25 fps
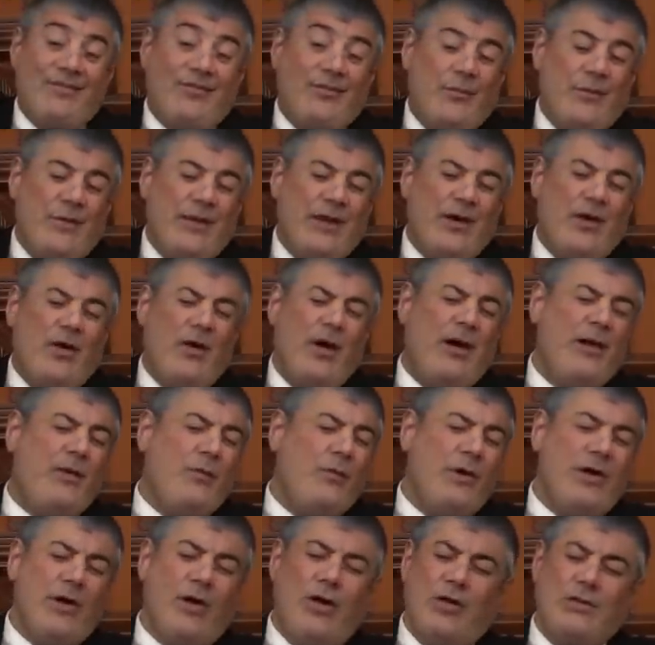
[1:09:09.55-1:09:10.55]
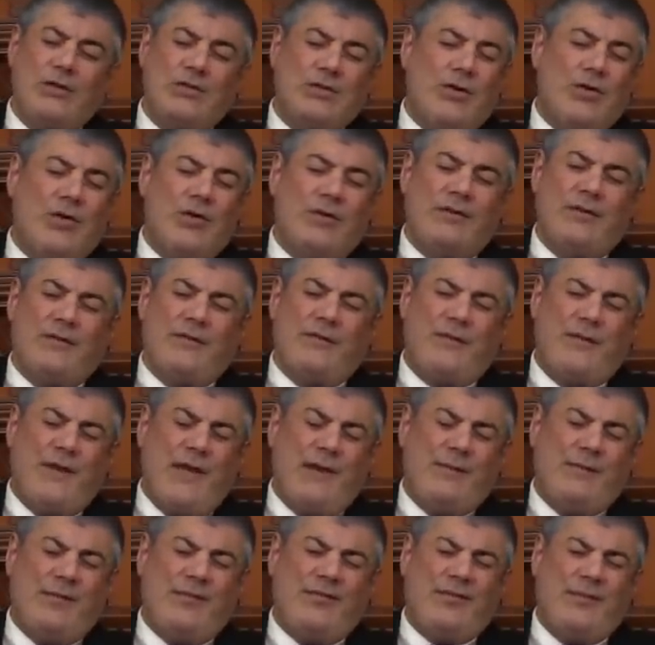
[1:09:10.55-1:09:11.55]
So we all, we all know the
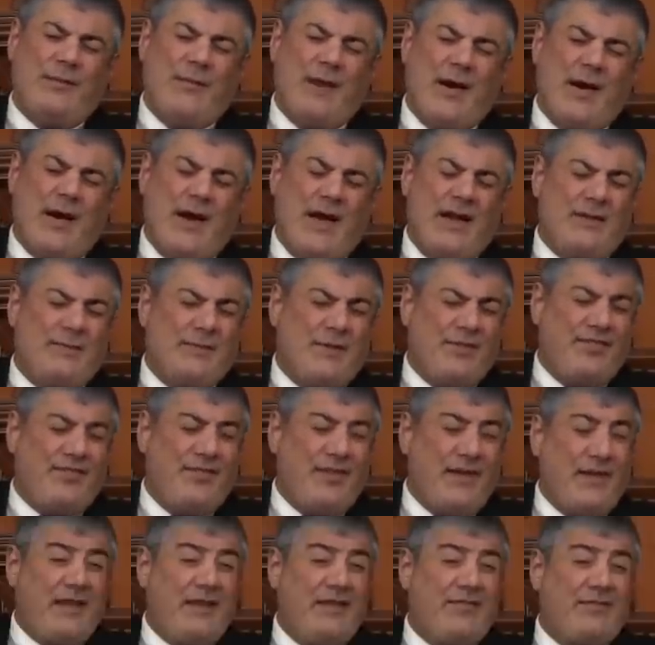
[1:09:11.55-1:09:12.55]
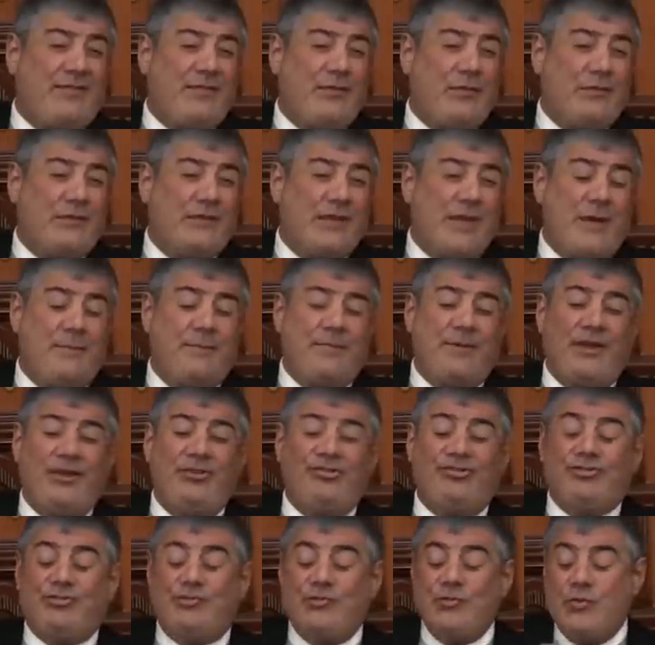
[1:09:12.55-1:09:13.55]
famous Gemara in Masechet Sotah,
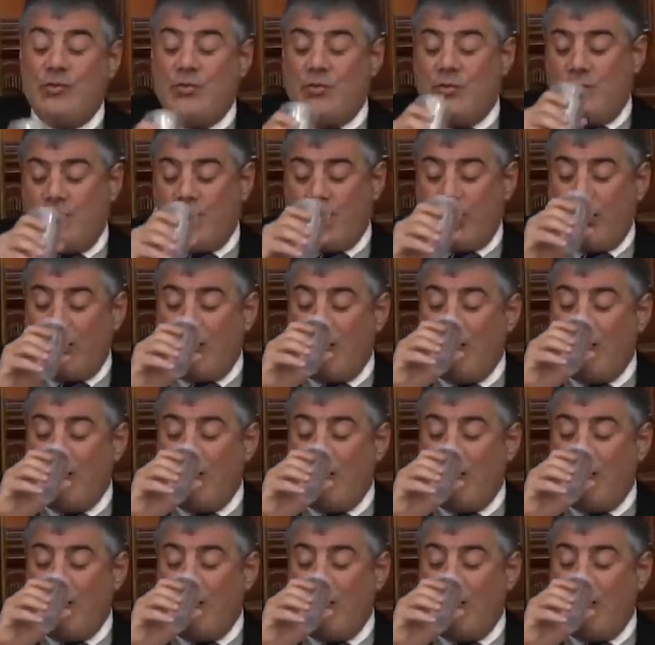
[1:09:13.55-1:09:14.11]
page two.